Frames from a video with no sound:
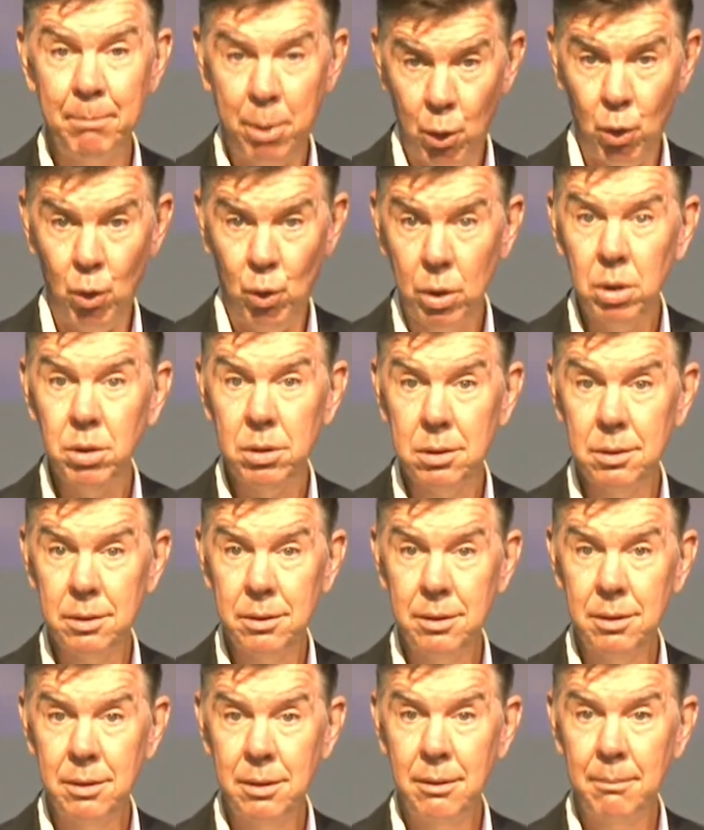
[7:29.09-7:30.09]
Paul,
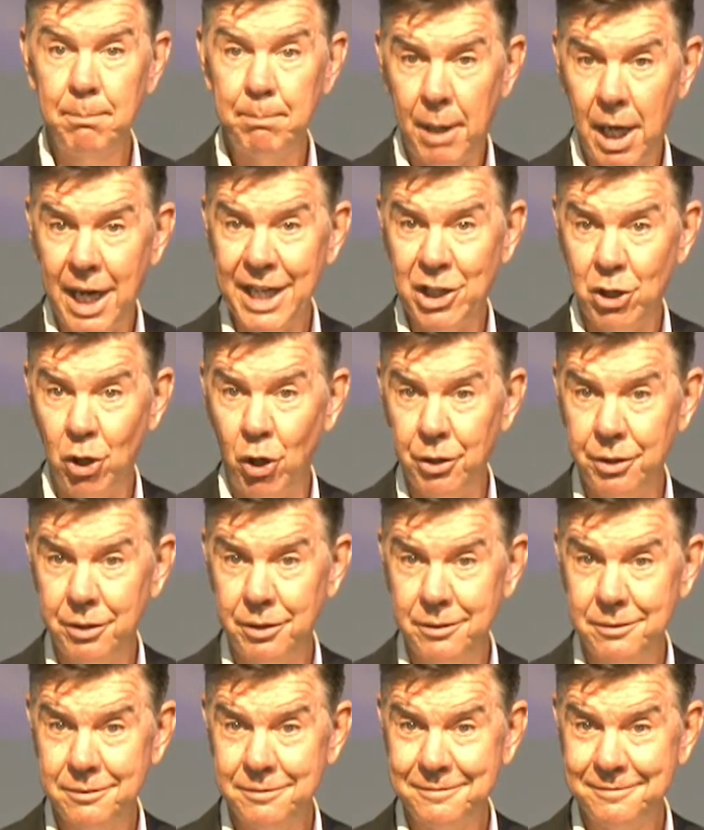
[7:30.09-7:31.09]
by God.